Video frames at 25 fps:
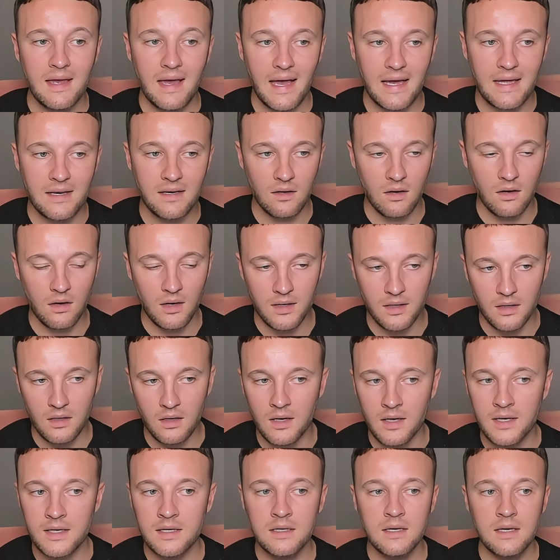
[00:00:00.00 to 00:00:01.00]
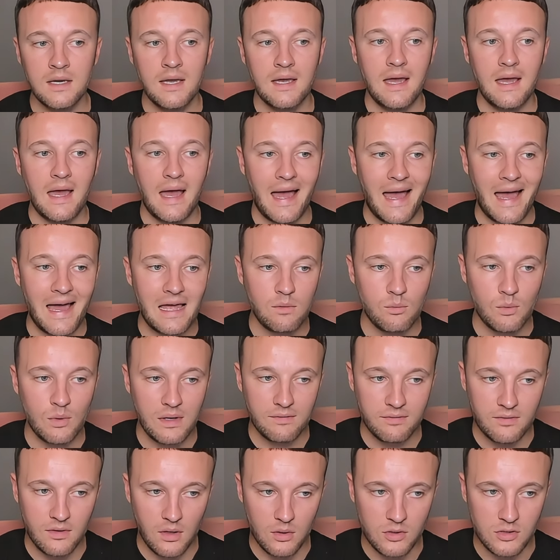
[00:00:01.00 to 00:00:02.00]
and a higher high, and we
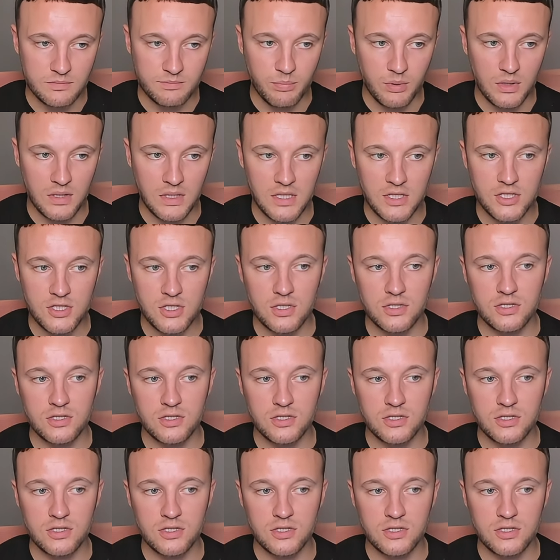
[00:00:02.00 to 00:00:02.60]
have closed bullish.